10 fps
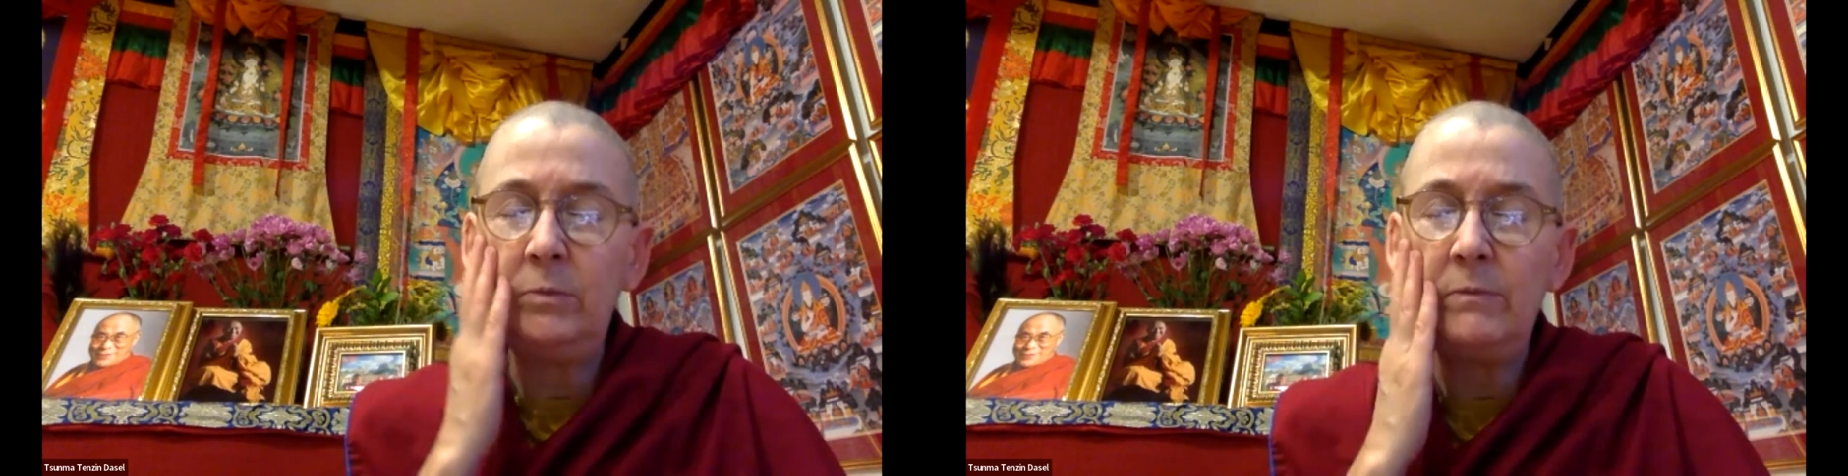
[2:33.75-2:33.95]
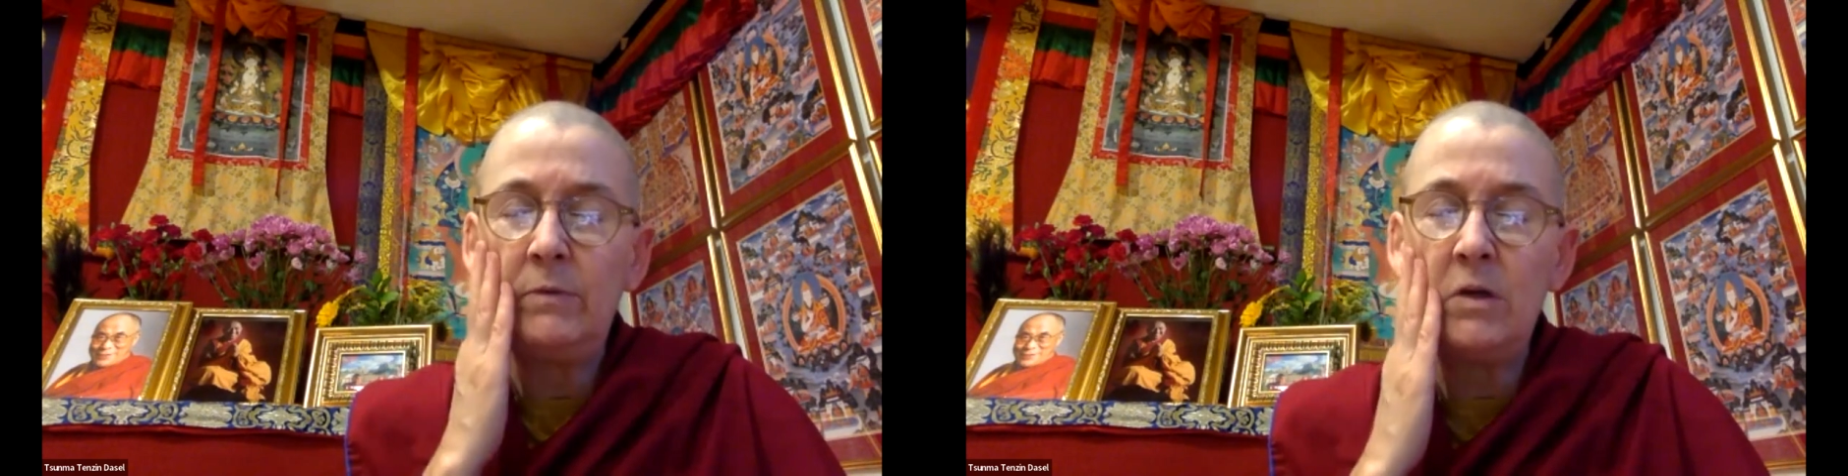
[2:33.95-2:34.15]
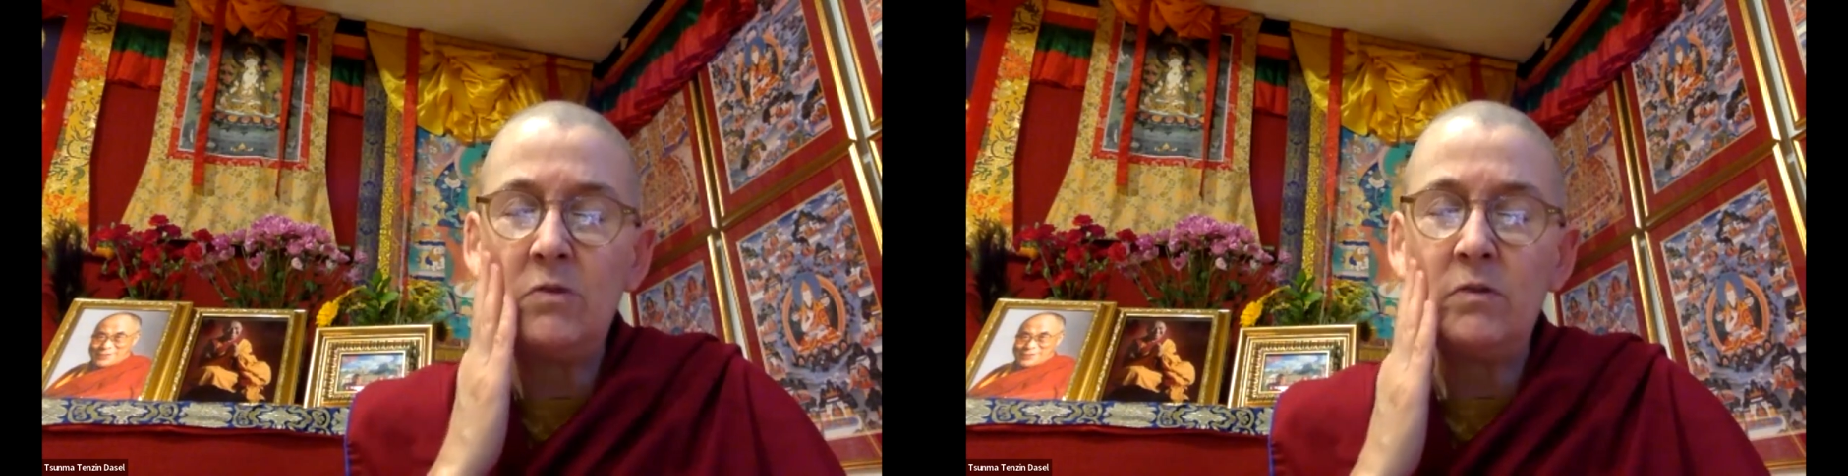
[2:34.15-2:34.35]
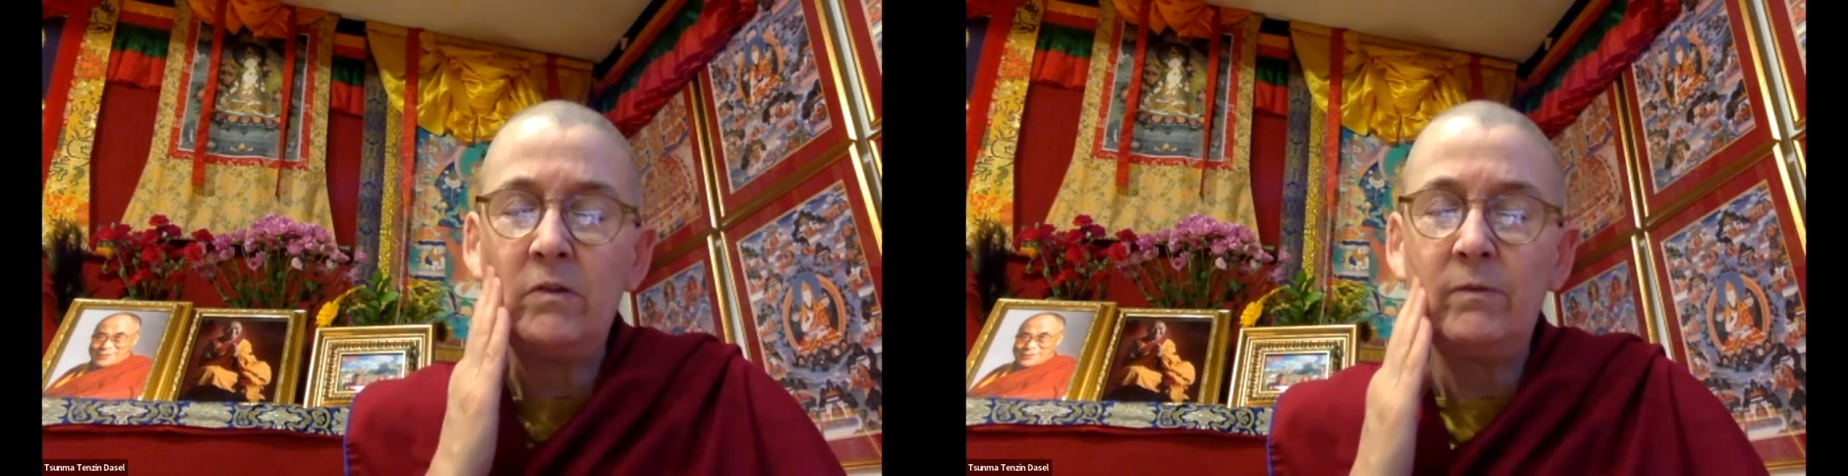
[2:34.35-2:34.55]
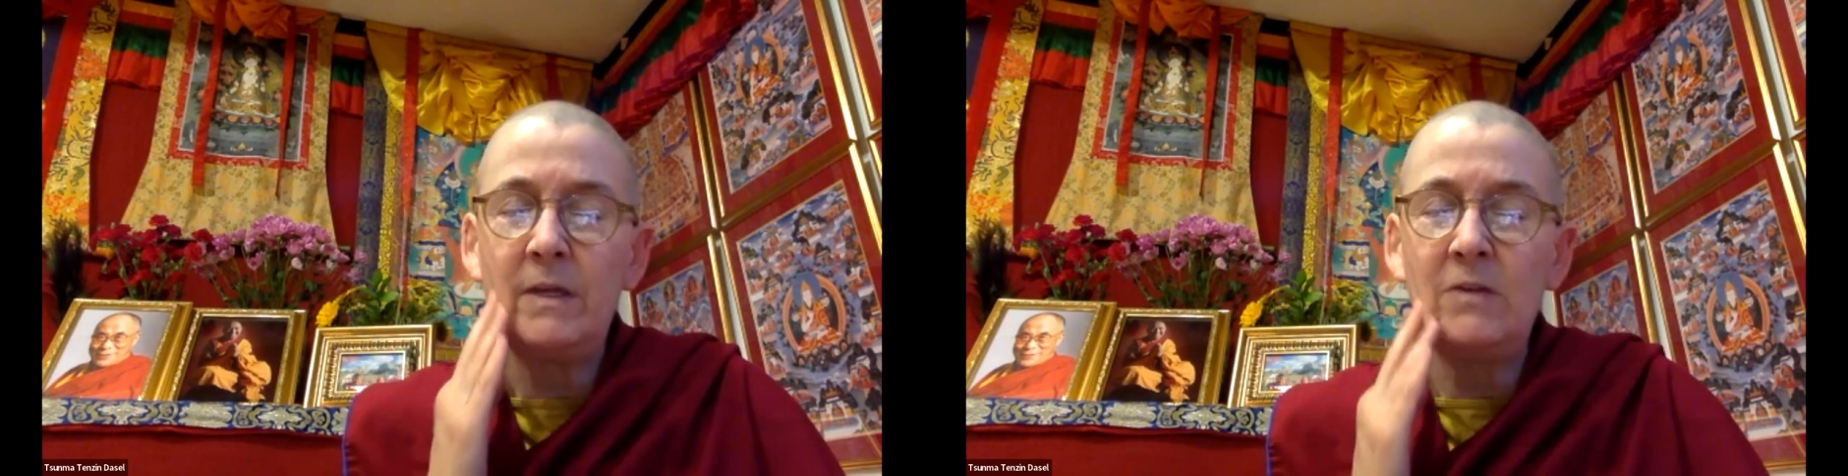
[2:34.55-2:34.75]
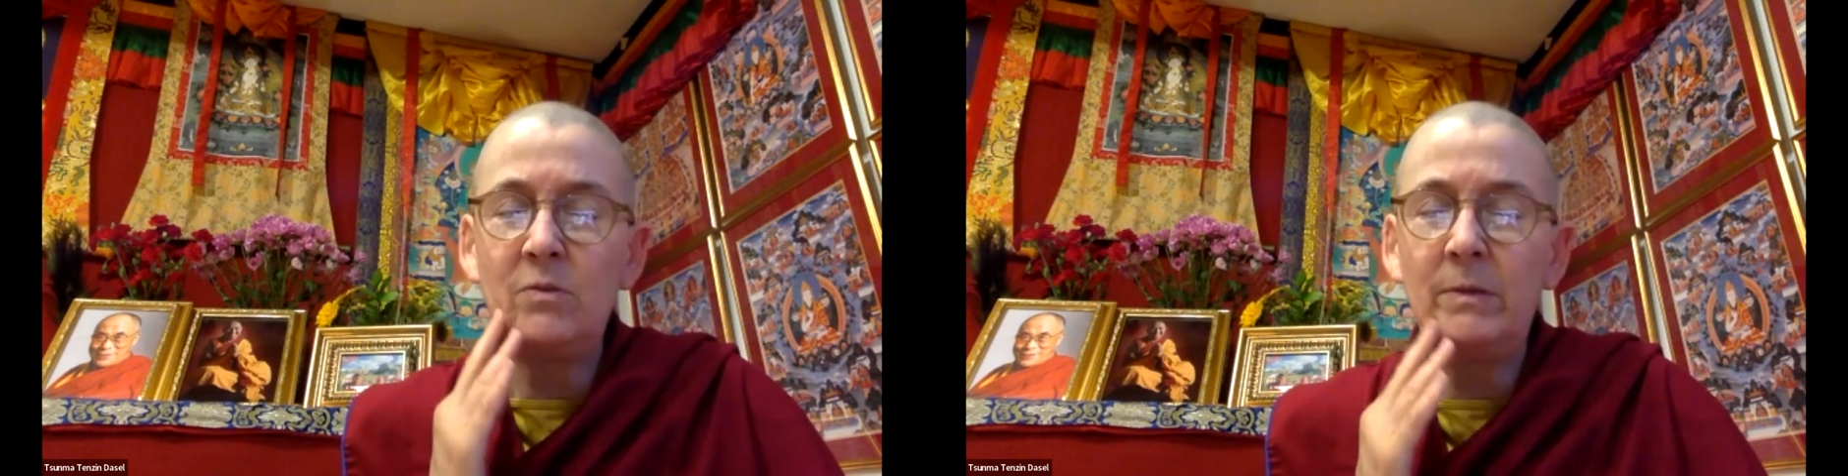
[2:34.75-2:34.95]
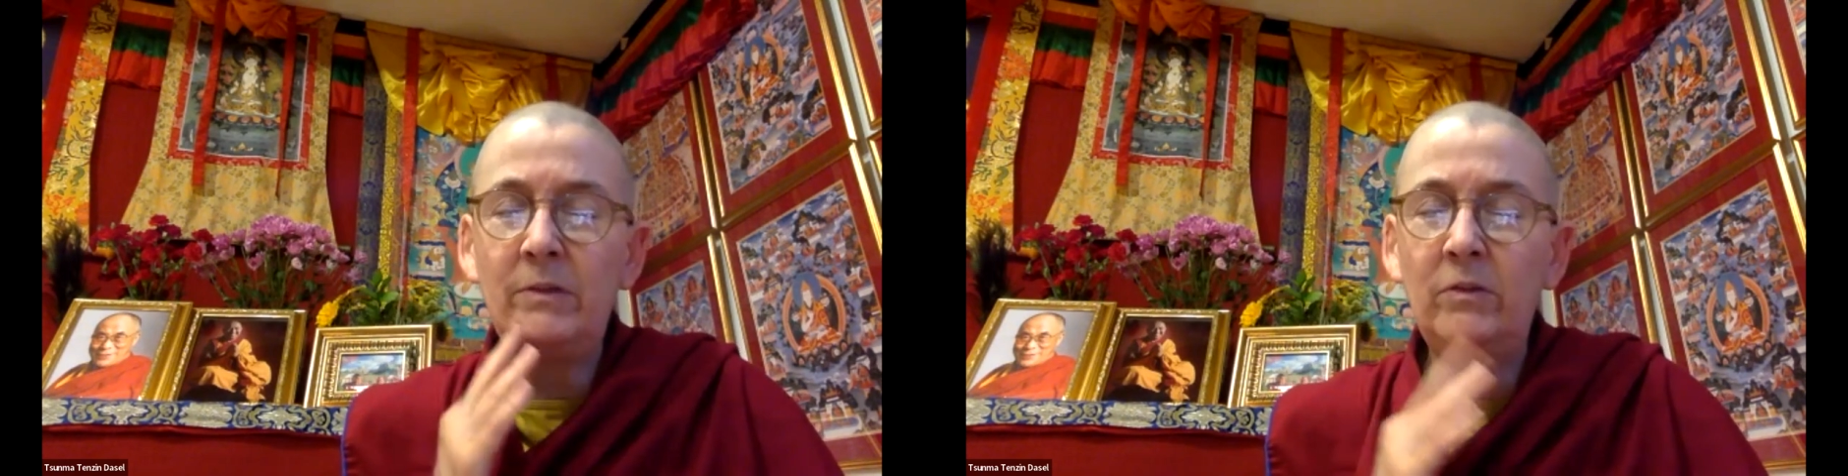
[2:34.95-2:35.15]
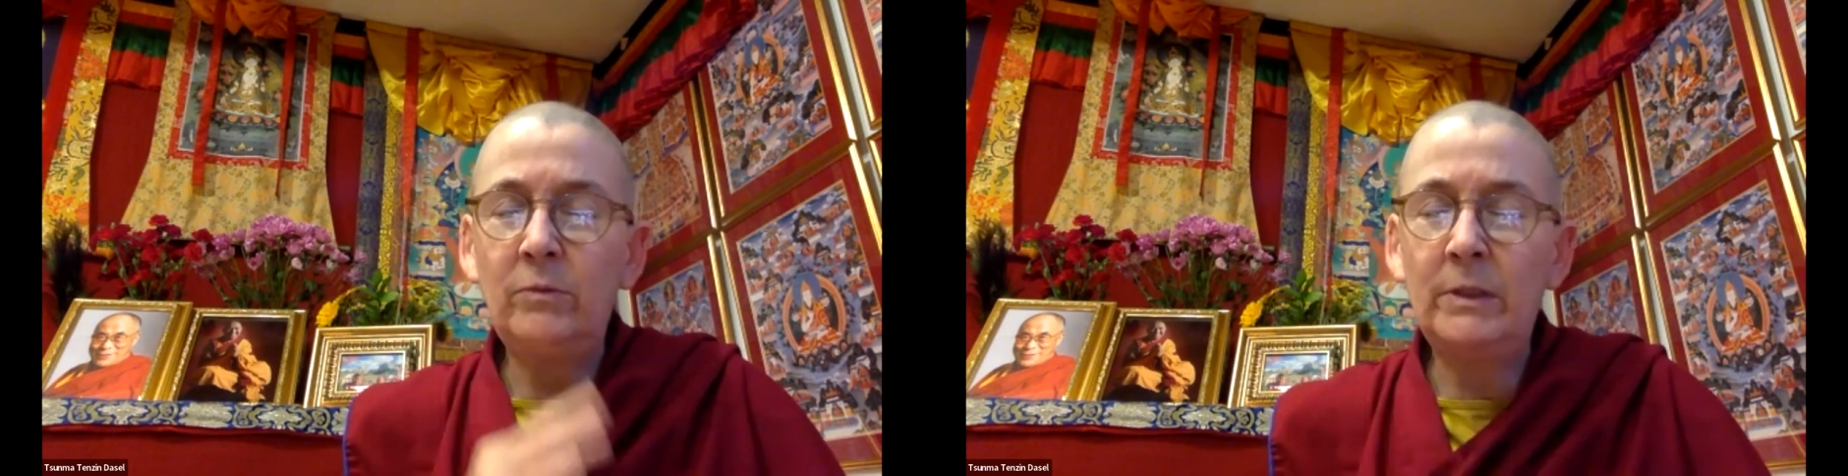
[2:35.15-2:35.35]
We have hundreds of facial muscles.